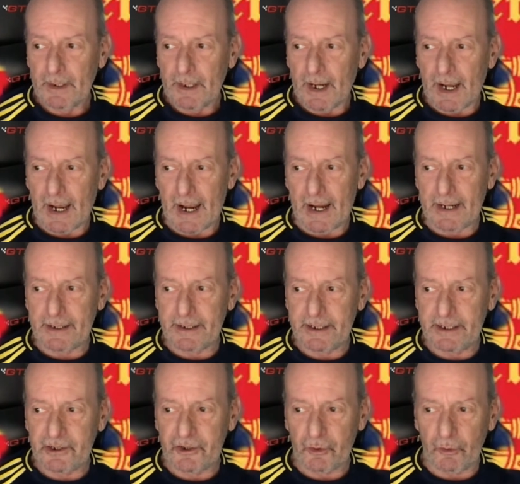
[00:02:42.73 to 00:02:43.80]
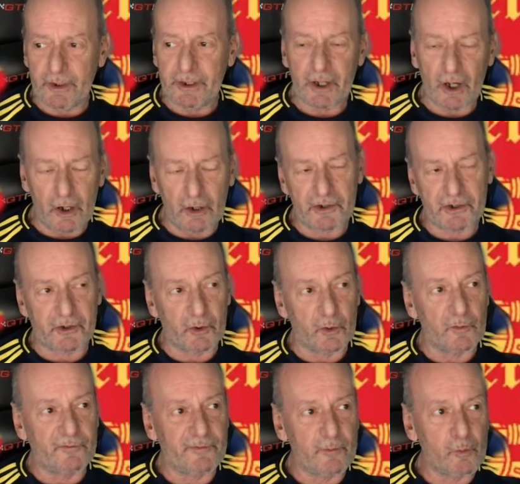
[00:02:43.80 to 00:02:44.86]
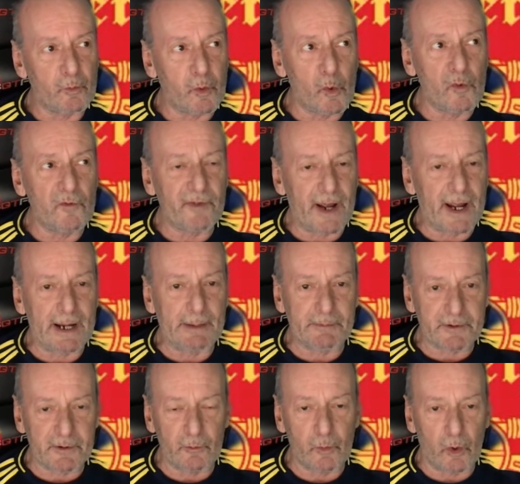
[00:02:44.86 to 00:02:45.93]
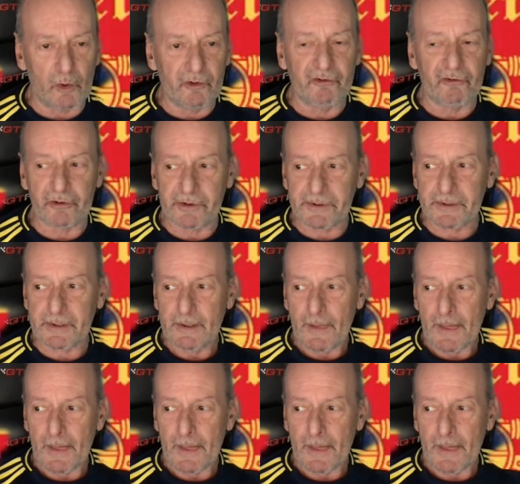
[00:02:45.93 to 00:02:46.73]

And he joined Arsenal from Wolverhampton Wanderers,